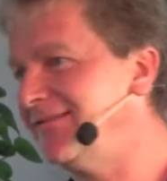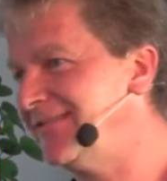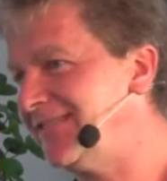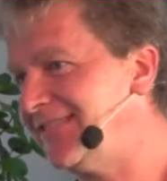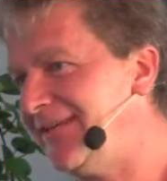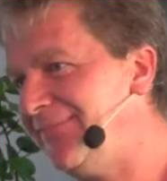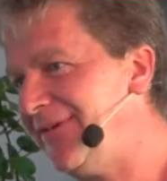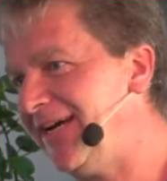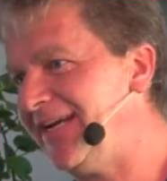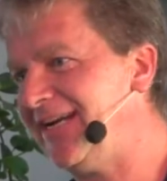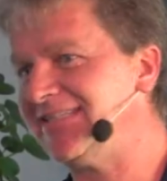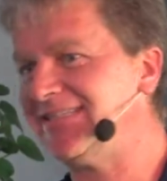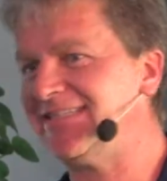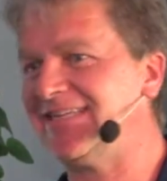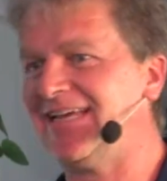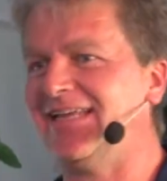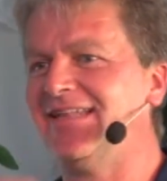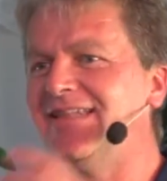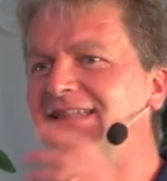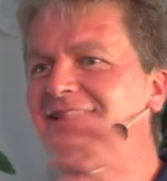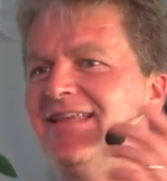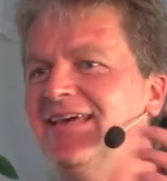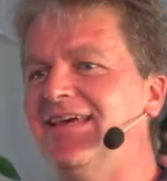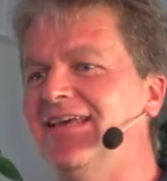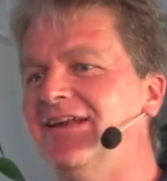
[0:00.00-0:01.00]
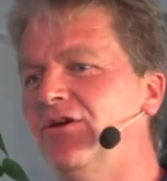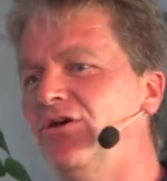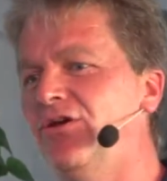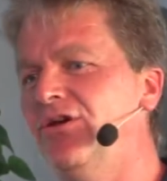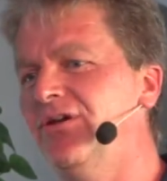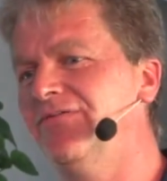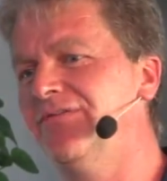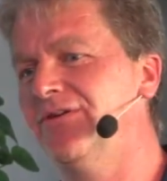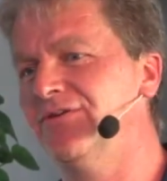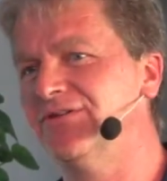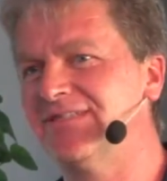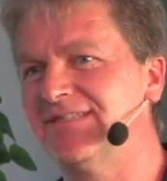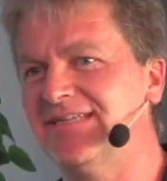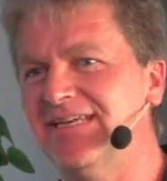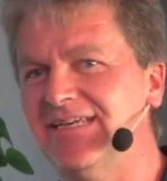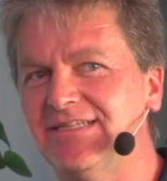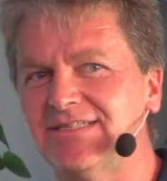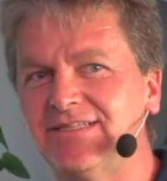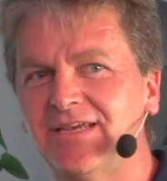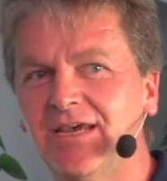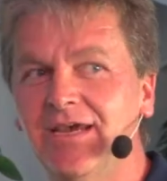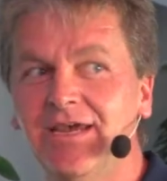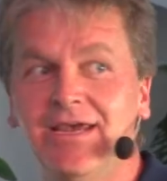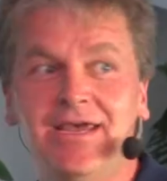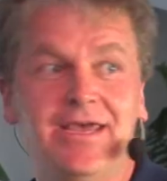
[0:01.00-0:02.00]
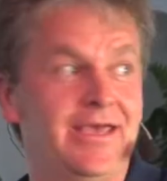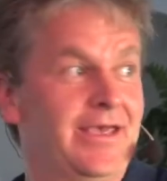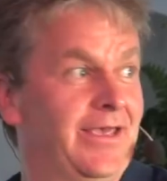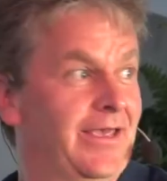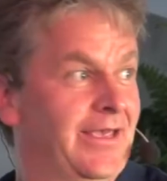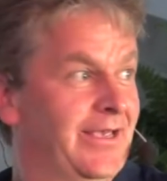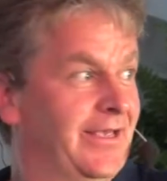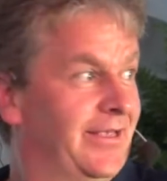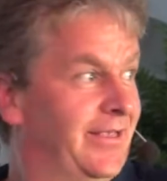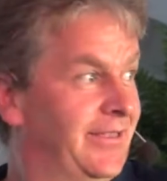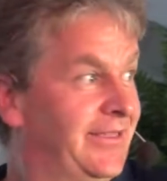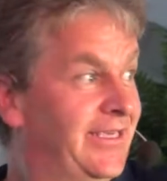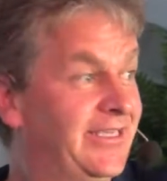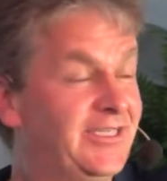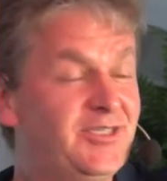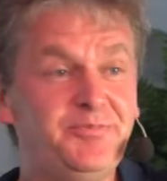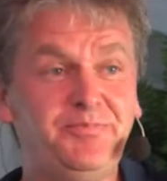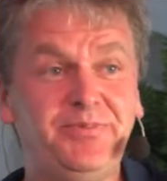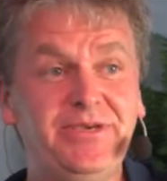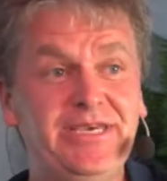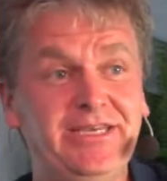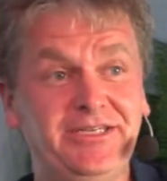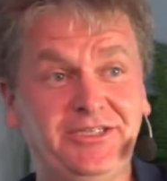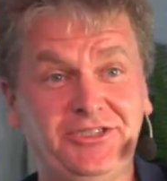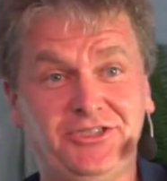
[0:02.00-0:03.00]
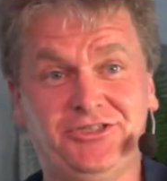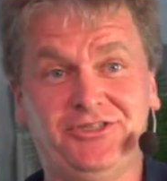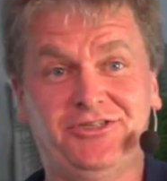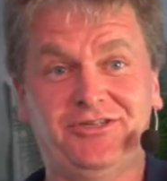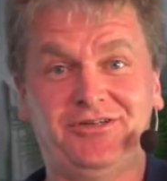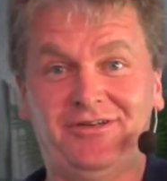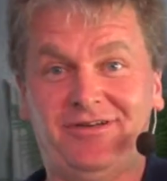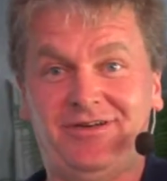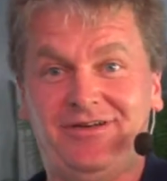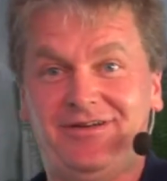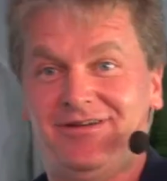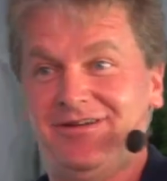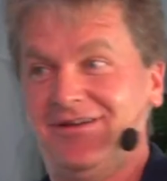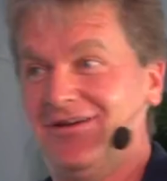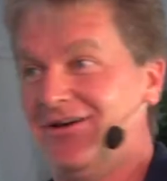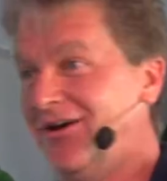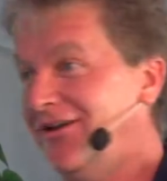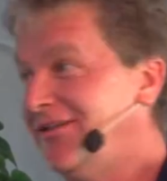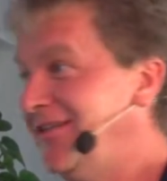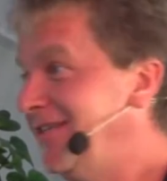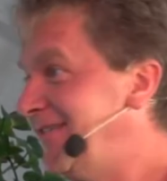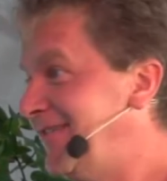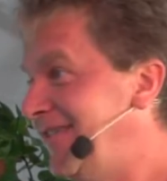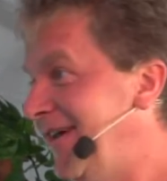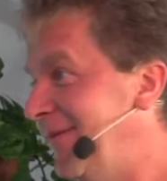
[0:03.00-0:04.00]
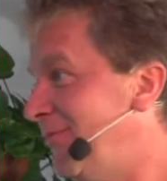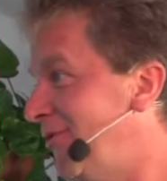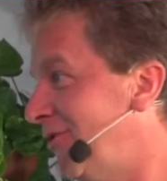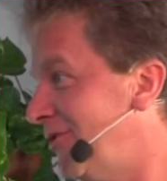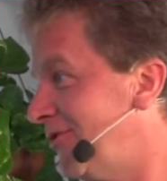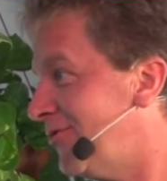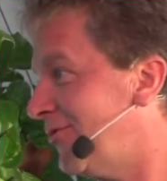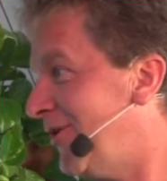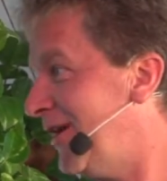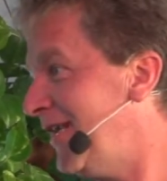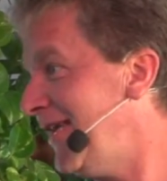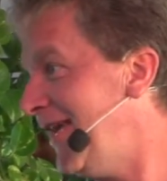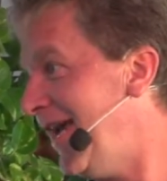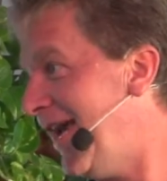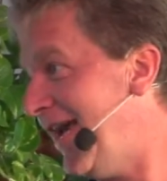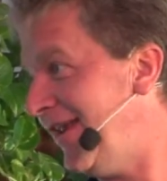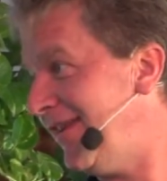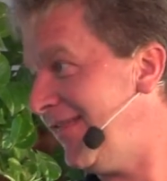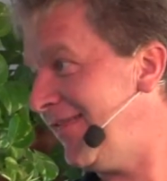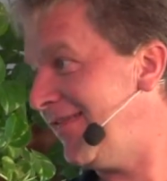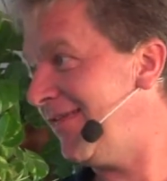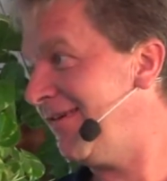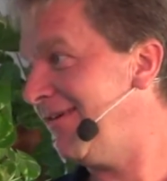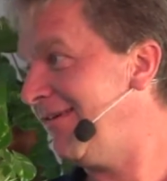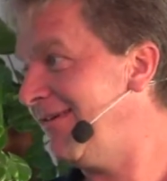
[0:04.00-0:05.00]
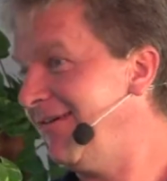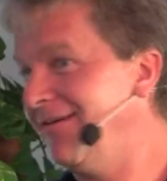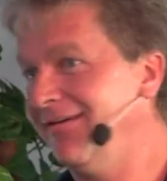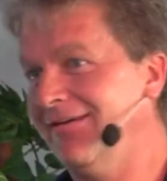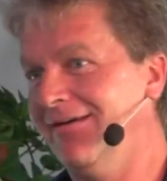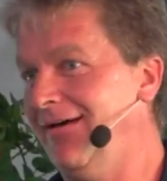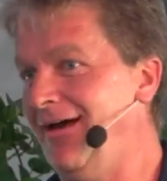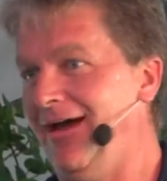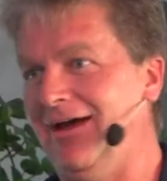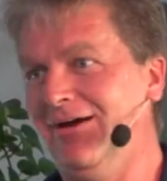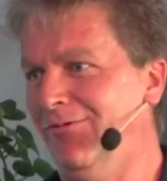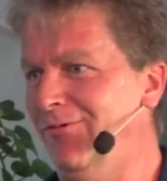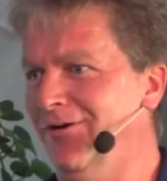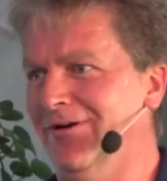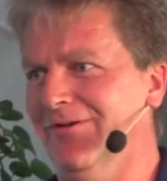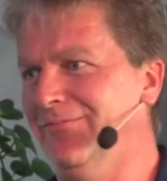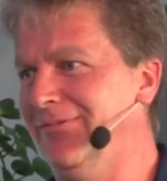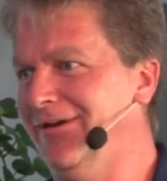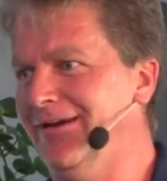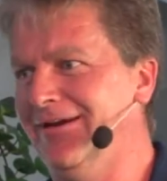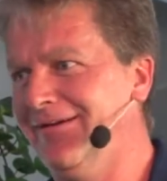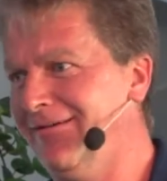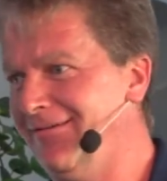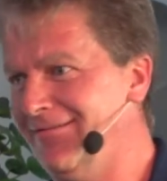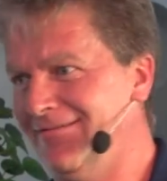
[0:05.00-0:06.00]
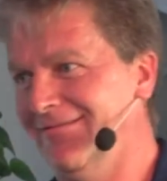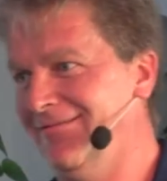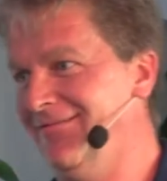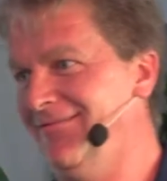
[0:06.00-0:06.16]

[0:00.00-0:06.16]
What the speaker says: Semana Santa and all of those things. This beach on December 28th, I don't want to be here.